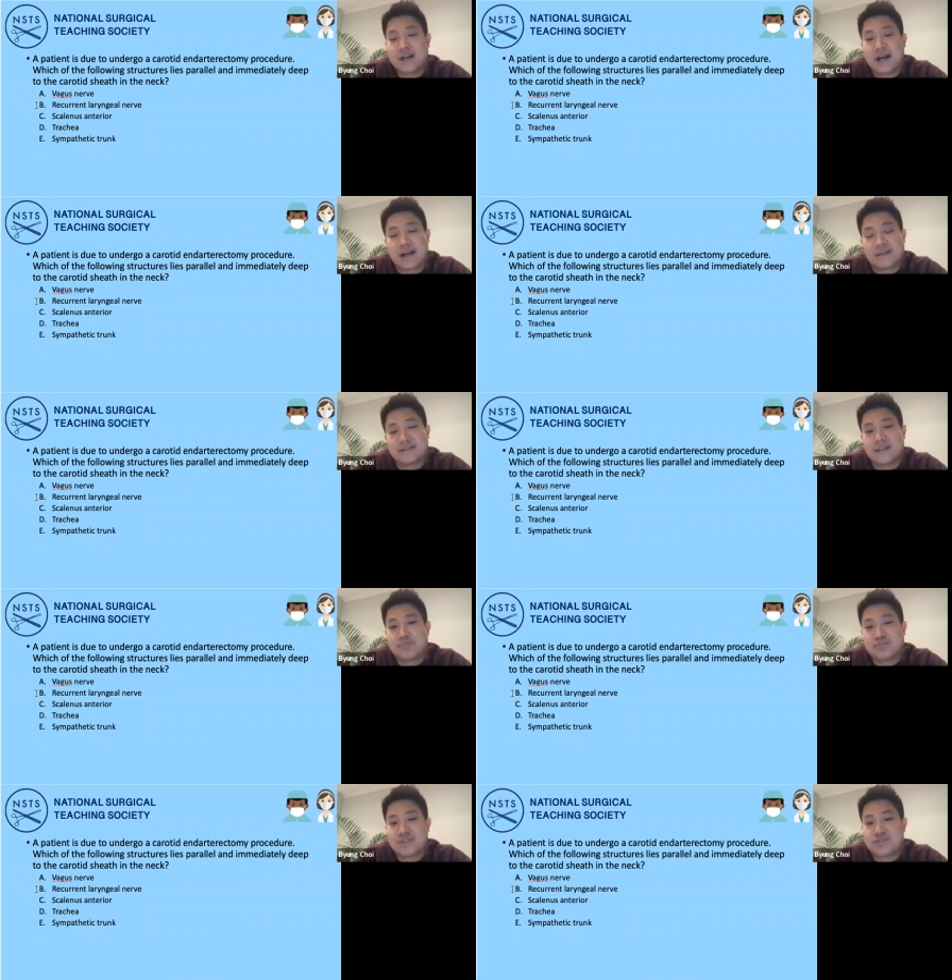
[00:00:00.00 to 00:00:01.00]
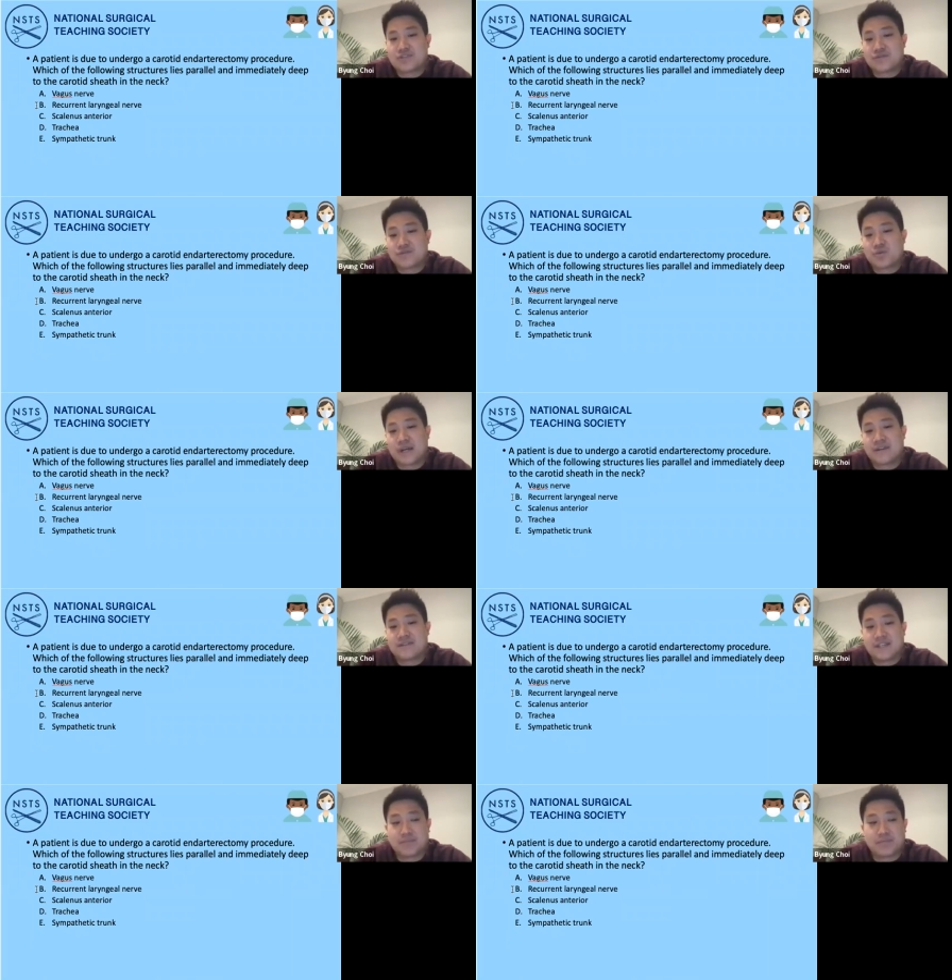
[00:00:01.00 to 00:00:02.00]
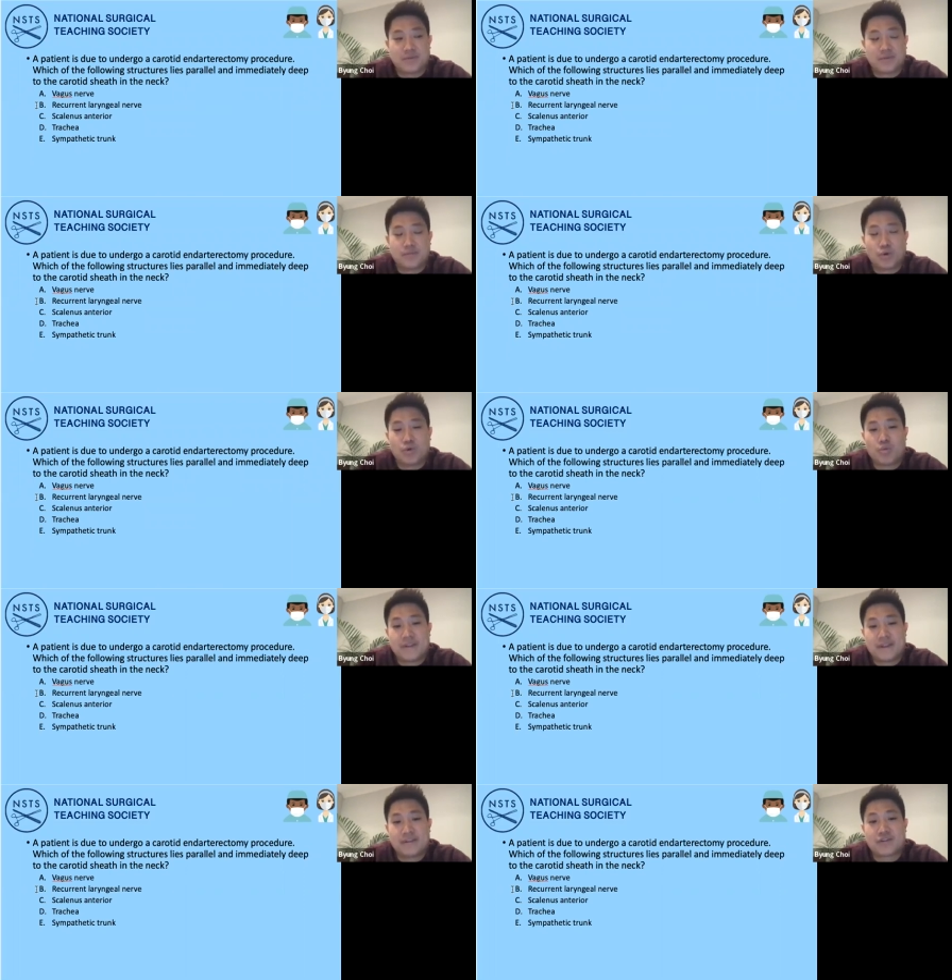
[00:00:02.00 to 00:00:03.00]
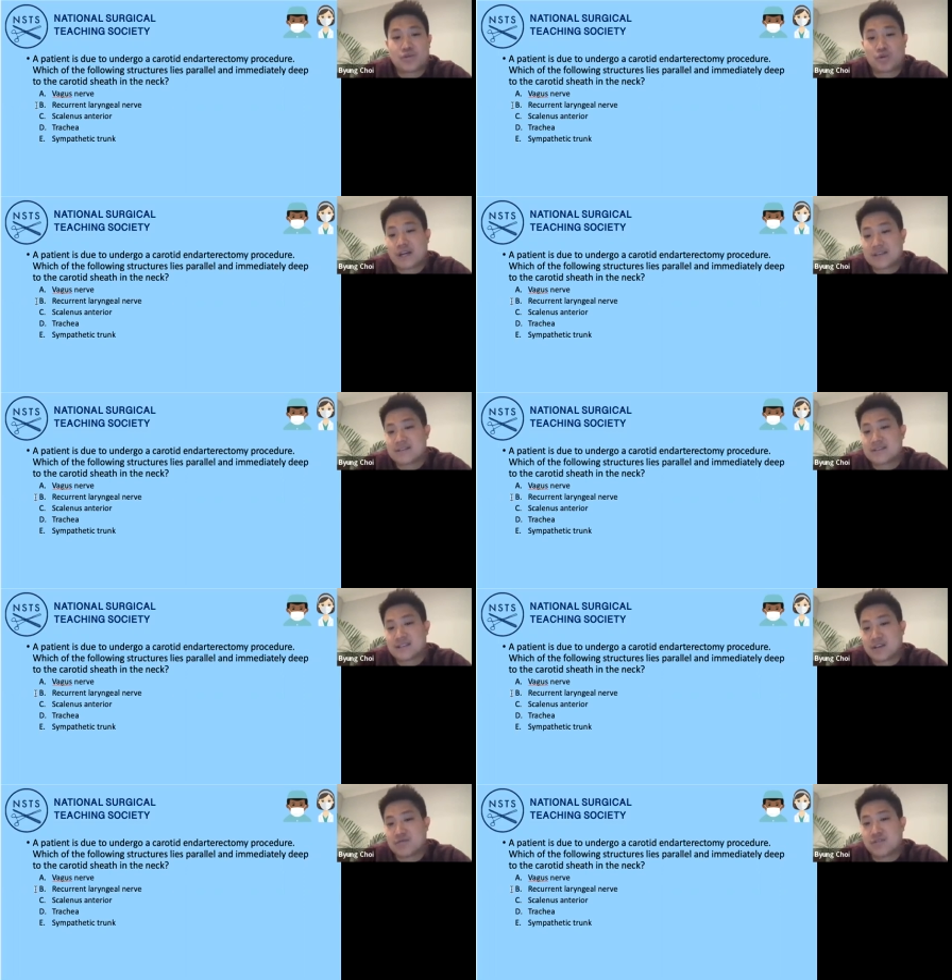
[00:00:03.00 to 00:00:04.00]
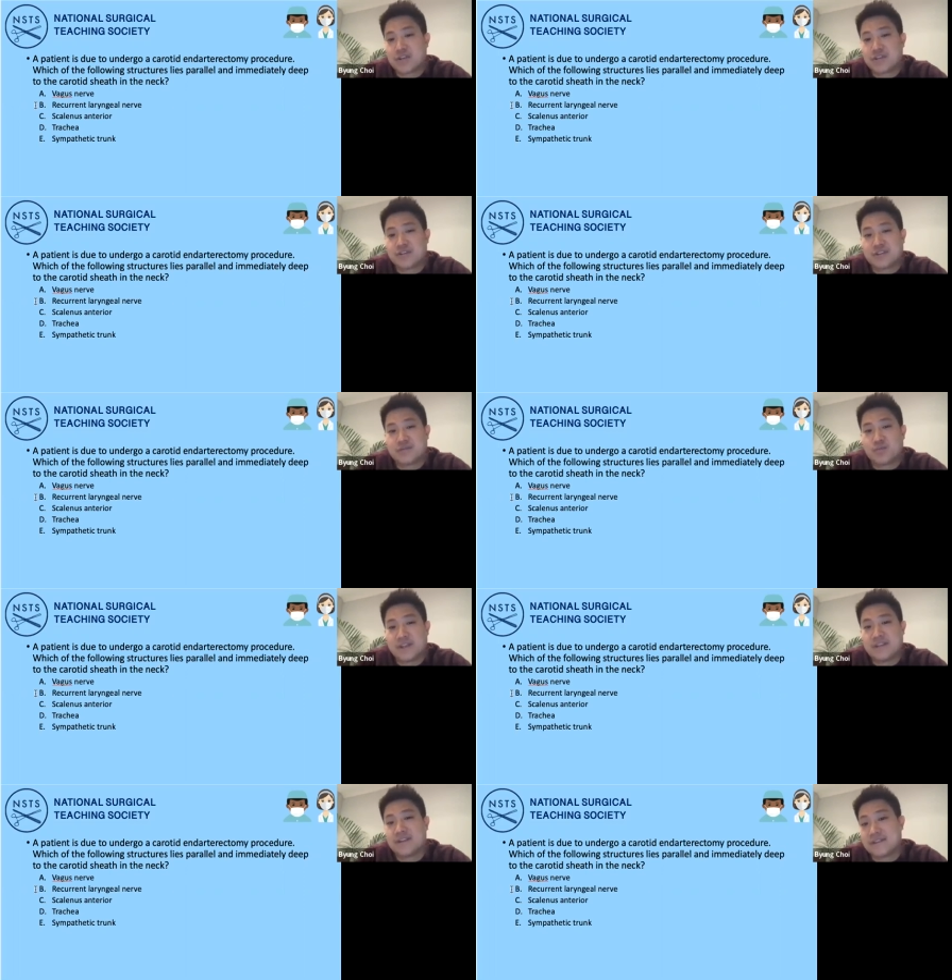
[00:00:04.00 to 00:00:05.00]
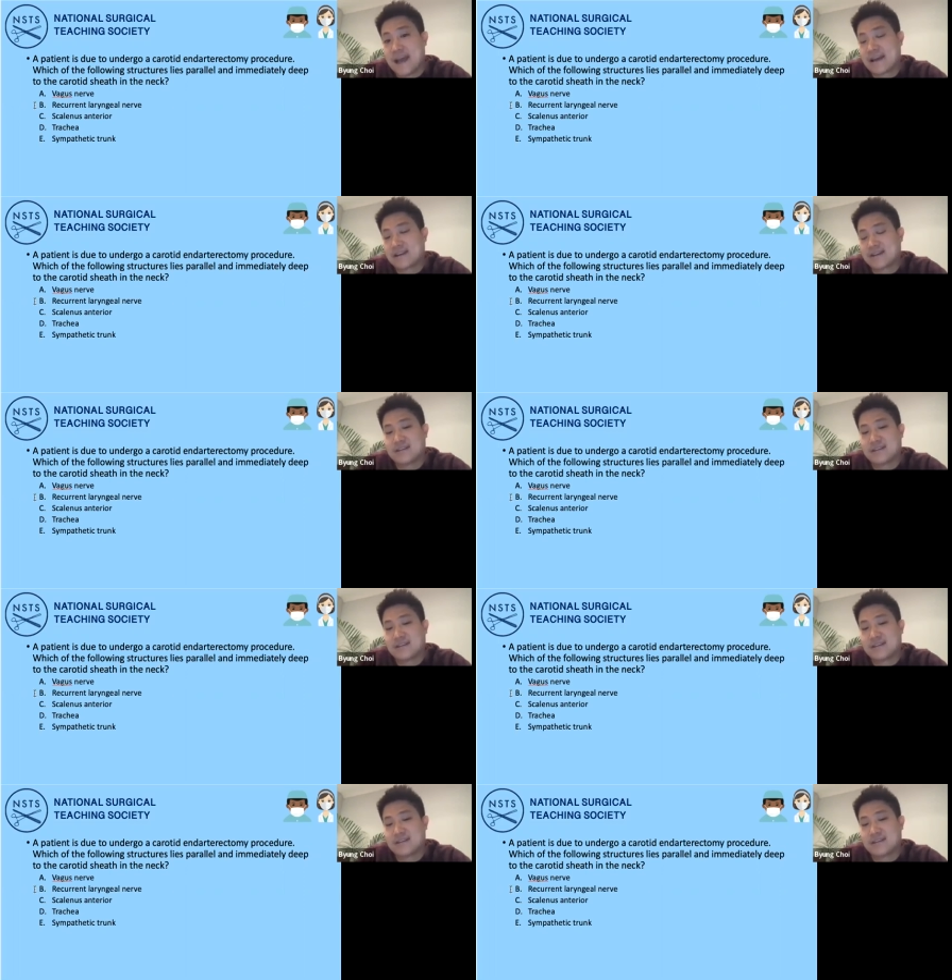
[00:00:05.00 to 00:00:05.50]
and it branches off quite deep, more within the thorax itself rather than within the neck.